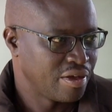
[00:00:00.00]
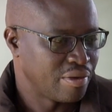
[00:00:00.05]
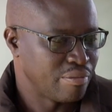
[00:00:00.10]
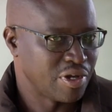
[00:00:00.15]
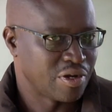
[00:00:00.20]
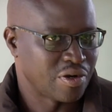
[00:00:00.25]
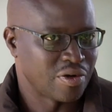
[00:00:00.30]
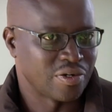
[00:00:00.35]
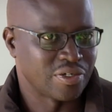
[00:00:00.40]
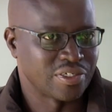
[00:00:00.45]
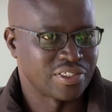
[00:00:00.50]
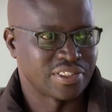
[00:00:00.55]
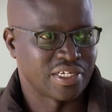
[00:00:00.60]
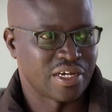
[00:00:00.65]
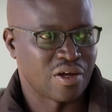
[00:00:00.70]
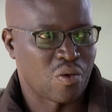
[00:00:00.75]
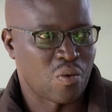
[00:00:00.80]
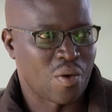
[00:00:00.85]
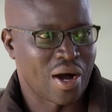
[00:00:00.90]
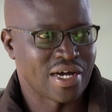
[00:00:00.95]
because
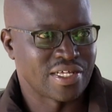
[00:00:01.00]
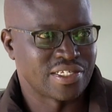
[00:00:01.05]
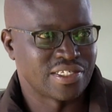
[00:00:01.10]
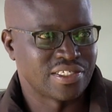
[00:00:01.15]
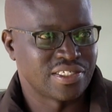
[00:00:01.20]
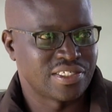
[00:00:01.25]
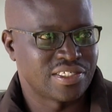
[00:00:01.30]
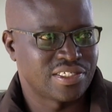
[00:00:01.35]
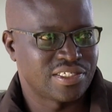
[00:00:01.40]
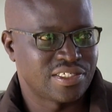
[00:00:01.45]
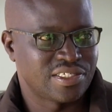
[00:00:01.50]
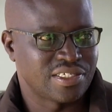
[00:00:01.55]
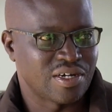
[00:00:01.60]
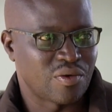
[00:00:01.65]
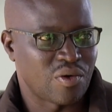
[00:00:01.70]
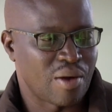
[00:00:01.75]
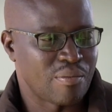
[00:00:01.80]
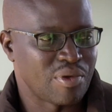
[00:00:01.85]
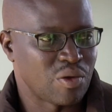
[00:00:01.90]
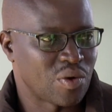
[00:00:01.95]
once
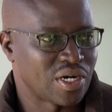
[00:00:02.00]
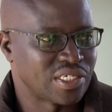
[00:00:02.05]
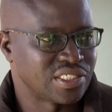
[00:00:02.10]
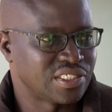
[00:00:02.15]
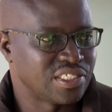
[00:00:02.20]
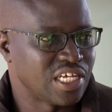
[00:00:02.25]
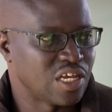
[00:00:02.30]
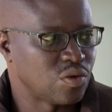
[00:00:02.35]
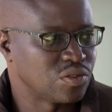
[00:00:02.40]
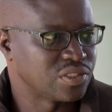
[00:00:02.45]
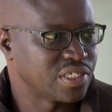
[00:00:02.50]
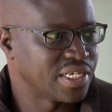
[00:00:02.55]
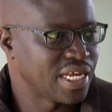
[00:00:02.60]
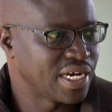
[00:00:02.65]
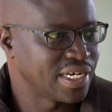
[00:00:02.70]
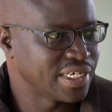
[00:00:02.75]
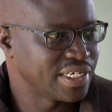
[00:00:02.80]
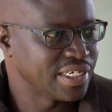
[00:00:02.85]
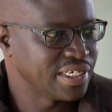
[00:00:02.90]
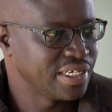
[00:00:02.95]
they lose a
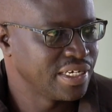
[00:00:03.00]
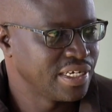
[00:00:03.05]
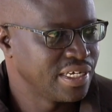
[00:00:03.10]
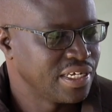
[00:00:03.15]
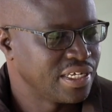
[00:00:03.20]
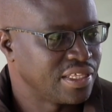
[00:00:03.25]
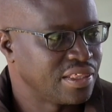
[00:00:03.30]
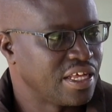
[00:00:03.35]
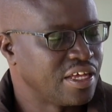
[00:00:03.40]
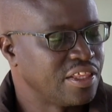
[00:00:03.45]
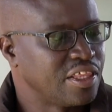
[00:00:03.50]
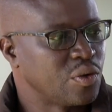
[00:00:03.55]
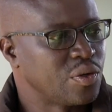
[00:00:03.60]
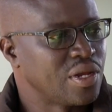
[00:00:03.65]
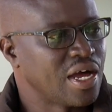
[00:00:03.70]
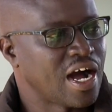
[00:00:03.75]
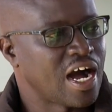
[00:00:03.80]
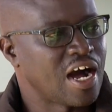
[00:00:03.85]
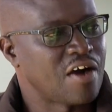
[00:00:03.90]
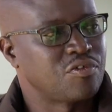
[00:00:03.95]
donkey, then they
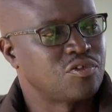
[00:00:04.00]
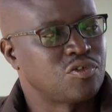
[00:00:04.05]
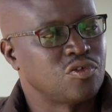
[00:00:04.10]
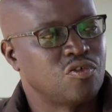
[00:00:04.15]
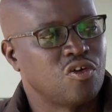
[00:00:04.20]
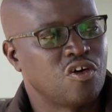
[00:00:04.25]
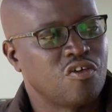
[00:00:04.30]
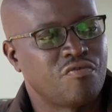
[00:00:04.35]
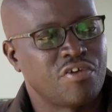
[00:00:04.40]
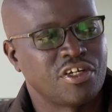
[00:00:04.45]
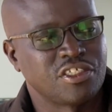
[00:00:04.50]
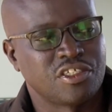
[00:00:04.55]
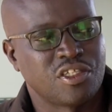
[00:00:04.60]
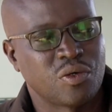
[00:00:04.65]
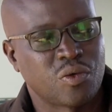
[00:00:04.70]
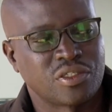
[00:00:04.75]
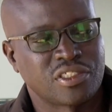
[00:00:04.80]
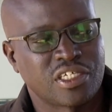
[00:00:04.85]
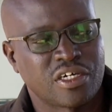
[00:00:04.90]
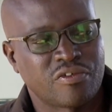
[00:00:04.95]
would have to go fetch
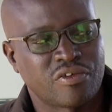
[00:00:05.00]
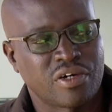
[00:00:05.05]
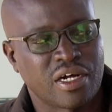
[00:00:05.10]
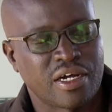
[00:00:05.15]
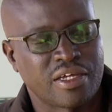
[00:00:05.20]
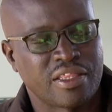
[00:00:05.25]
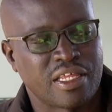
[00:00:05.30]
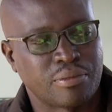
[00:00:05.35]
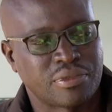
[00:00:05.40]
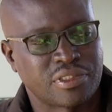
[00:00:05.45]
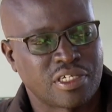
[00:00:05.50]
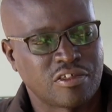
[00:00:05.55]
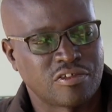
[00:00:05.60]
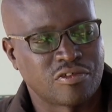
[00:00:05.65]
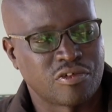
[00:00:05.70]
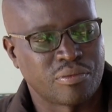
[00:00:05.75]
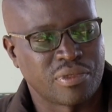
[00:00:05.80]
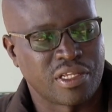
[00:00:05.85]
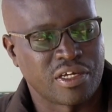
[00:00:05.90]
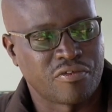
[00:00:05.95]
the water
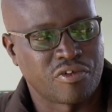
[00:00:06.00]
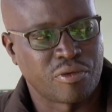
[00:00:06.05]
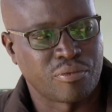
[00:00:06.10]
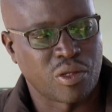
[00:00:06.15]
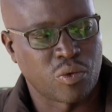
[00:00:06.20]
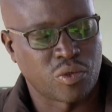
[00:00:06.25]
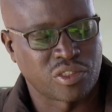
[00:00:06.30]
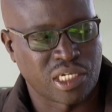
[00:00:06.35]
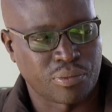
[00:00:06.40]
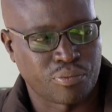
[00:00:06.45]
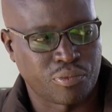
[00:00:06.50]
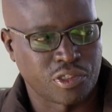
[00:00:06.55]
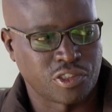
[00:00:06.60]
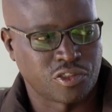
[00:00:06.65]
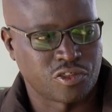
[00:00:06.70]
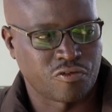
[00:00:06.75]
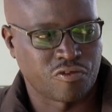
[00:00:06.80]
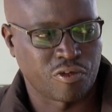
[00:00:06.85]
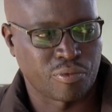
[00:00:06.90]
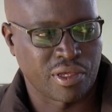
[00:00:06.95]
themselves from the water
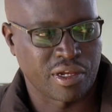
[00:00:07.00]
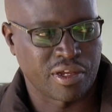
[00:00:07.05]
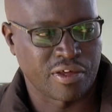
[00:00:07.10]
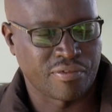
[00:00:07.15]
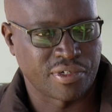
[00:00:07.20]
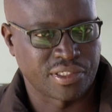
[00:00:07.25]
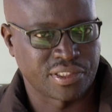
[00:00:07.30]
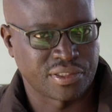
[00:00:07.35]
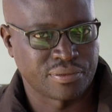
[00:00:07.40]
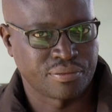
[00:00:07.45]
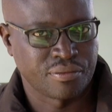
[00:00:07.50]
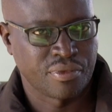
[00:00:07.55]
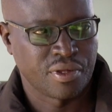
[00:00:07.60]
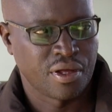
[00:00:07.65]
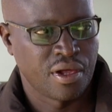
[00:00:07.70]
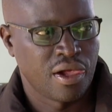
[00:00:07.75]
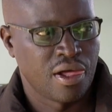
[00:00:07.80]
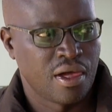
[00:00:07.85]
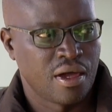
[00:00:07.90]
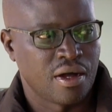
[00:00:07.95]
points or from the rivers.
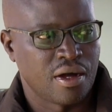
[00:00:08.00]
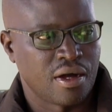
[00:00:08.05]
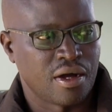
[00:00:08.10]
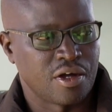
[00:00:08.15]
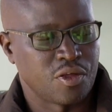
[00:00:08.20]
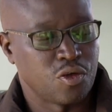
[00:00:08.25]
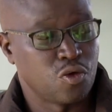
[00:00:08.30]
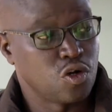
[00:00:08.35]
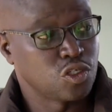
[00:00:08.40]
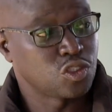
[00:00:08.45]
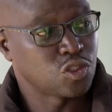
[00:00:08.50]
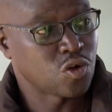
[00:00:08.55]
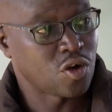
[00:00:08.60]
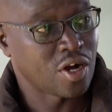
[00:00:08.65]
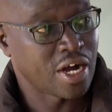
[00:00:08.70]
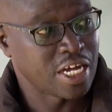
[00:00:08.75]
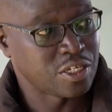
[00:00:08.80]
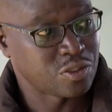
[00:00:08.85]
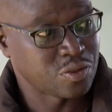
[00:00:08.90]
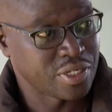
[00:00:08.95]
Mm-hmm. You go to
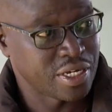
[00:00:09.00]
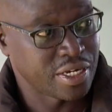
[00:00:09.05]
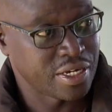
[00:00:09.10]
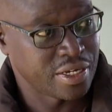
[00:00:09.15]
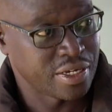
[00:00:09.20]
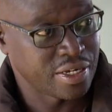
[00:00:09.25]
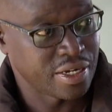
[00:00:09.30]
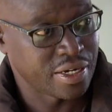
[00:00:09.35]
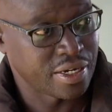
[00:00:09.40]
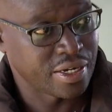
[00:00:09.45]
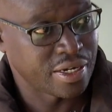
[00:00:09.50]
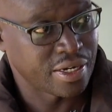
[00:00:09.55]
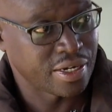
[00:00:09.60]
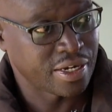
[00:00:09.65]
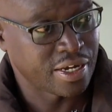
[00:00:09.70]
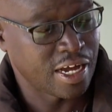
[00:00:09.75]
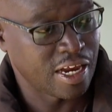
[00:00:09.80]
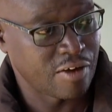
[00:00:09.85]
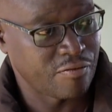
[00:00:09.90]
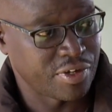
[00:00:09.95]
Rongai today,
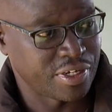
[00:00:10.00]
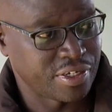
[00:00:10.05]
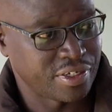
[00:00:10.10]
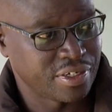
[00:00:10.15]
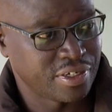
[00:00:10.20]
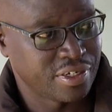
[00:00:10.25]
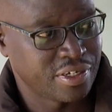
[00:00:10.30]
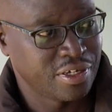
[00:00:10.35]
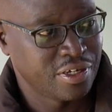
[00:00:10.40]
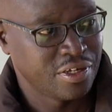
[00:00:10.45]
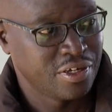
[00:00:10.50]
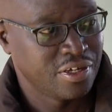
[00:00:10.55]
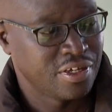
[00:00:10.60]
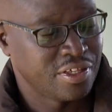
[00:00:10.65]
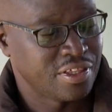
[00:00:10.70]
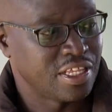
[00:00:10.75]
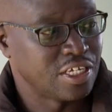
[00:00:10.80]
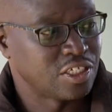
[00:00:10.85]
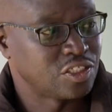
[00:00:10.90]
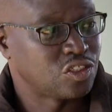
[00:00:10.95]
Kelvin.
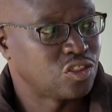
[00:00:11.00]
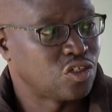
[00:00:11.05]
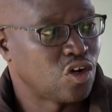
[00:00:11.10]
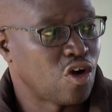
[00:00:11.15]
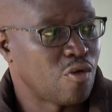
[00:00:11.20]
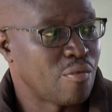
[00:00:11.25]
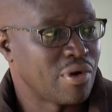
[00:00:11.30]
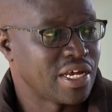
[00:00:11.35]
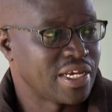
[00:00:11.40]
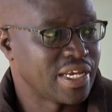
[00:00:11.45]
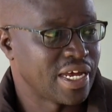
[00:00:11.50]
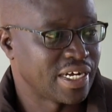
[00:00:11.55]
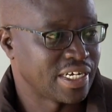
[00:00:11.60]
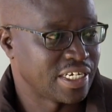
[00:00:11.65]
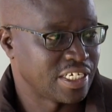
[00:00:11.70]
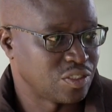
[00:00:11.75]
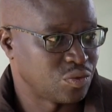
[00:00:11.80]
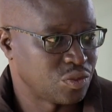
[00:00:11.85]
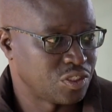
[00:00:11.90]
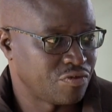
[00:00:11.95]
There's so many
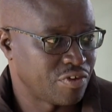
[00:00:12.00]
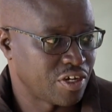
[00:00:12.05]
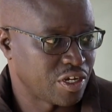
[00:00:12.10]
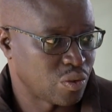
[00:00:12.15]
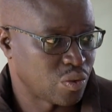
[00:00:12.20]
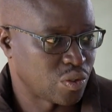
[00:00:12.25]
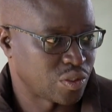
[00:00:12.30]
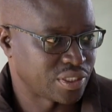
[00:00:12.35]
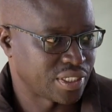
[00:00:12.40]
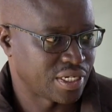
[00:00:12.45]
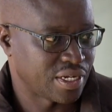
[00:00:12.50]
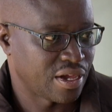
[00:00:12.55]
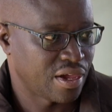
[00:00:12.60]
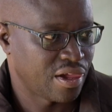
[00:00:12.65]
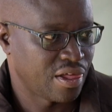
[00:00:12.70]
donkeys with ferry water.